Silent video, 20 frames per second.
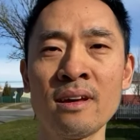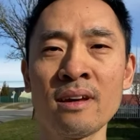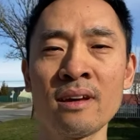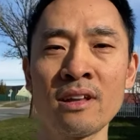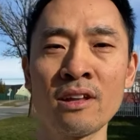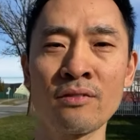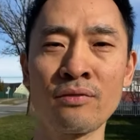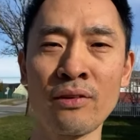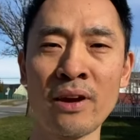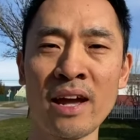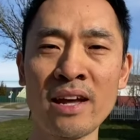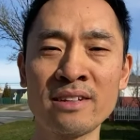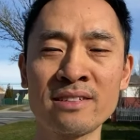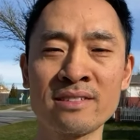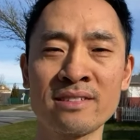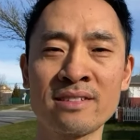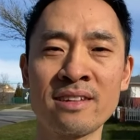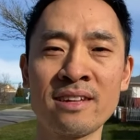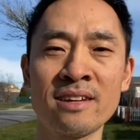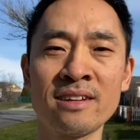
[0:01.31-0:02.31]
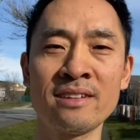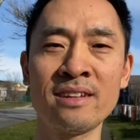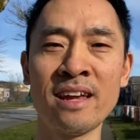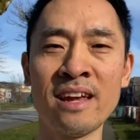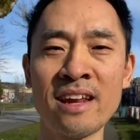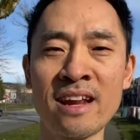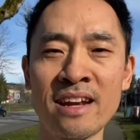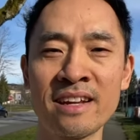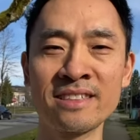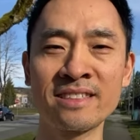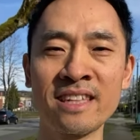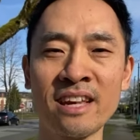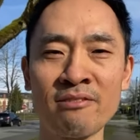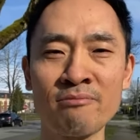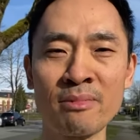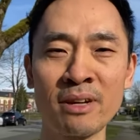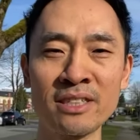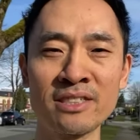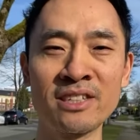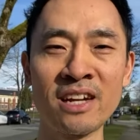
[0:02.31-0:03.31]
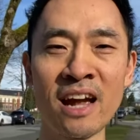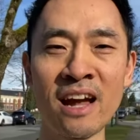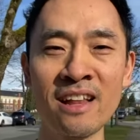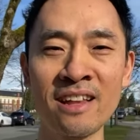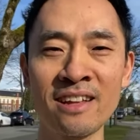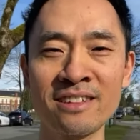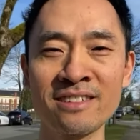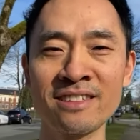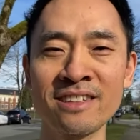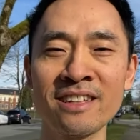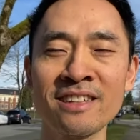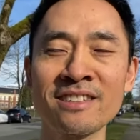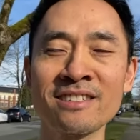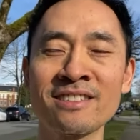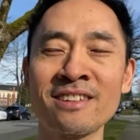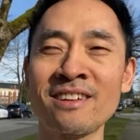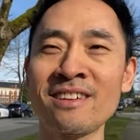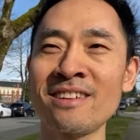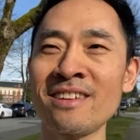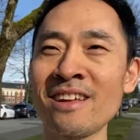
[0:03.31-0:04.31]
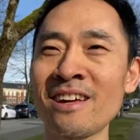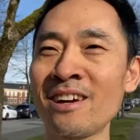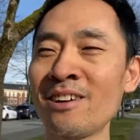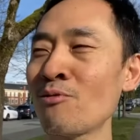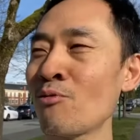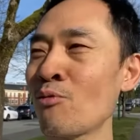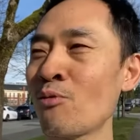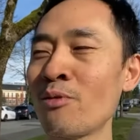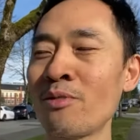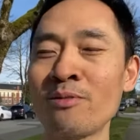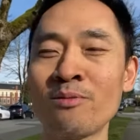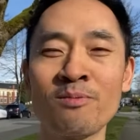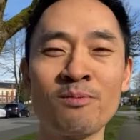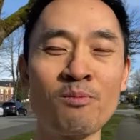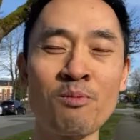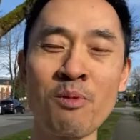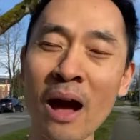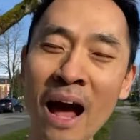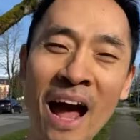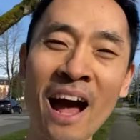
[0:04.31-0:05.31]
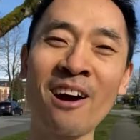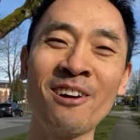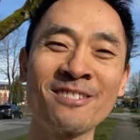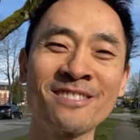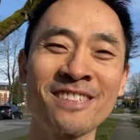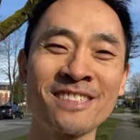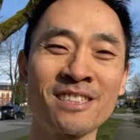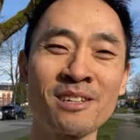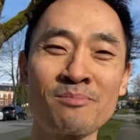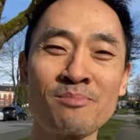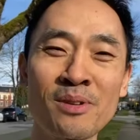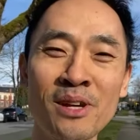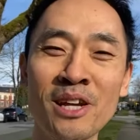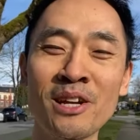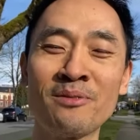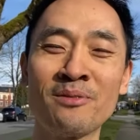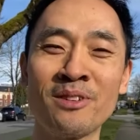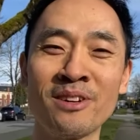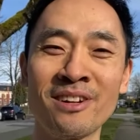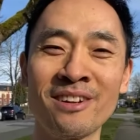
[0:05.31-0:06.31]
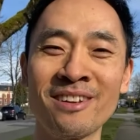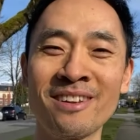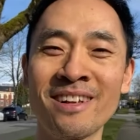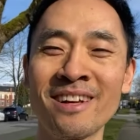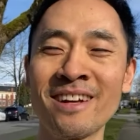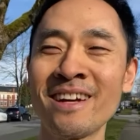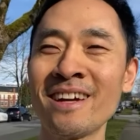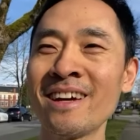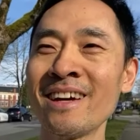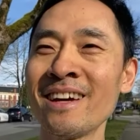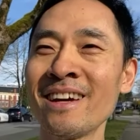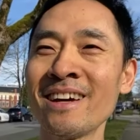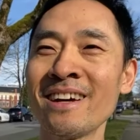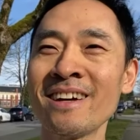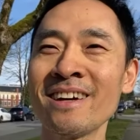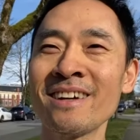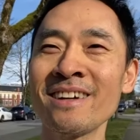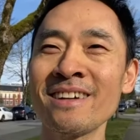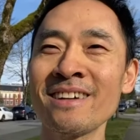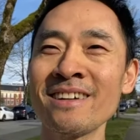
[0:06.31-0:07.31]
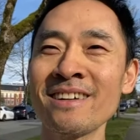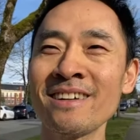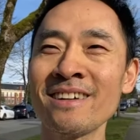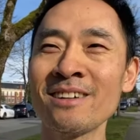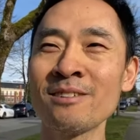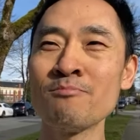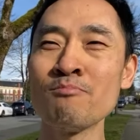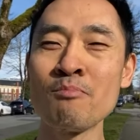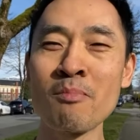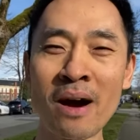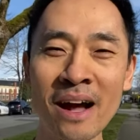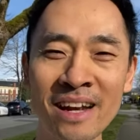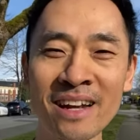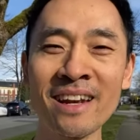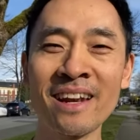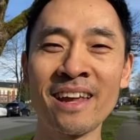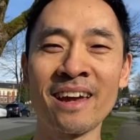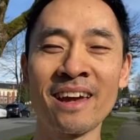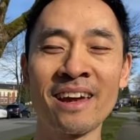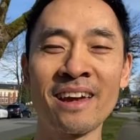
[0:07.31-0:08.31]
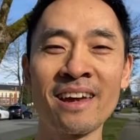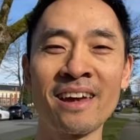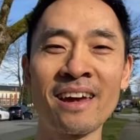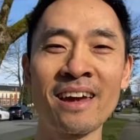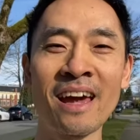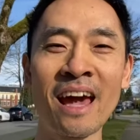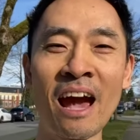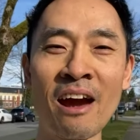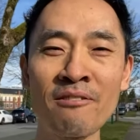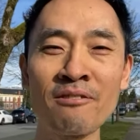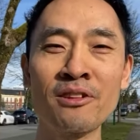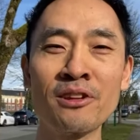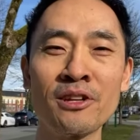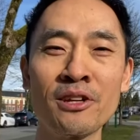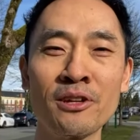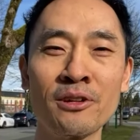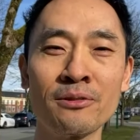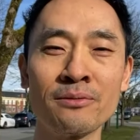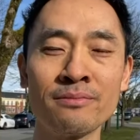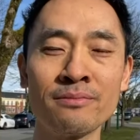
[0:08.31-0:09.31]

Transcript: Hello friends, day 97 my challenge. It is wow, such a beautiful Monday afternoon.